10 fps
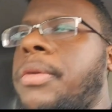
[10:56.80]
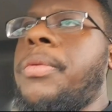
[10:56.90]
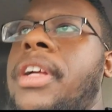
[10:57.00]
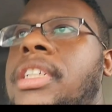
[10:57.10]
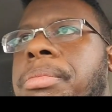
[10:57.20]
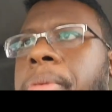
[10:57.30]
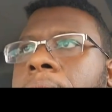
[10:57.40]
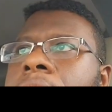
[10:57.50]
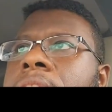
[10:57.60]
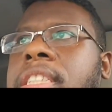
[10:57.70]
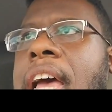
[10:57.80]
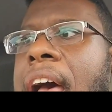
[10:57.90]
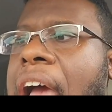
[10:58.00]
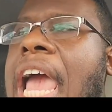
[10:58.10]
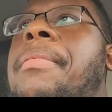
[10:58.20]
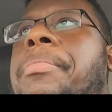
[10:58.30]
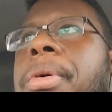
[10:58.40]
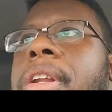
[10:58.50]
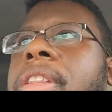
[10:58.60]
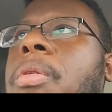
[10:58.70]
you're willing to put in the time and
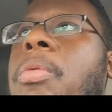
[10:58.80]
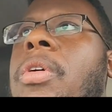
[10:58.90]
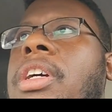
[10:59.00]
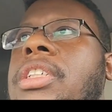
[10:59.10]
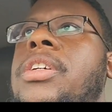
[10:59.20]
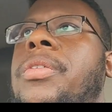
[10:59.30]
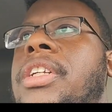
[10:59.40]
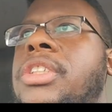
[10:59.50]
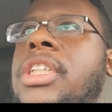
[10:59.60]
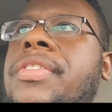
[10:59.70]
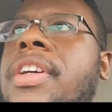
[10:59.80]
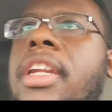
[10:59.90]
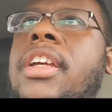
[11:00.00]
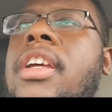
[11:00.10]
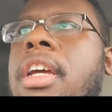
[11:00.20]
put in the work to go and achieve it,